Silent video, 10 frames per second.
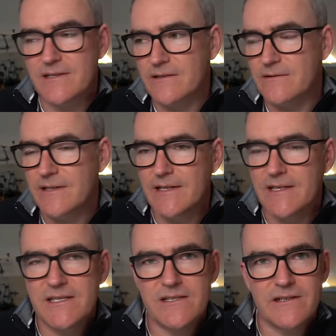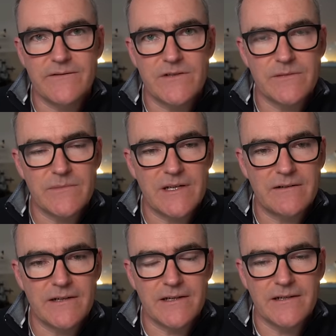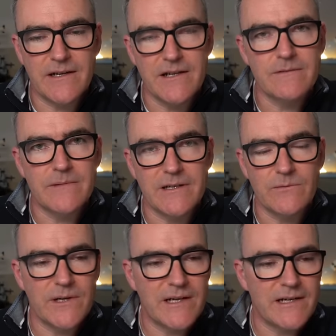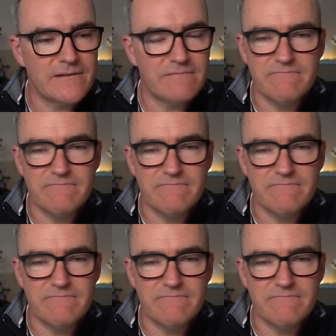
So certainly for something like an Omega, where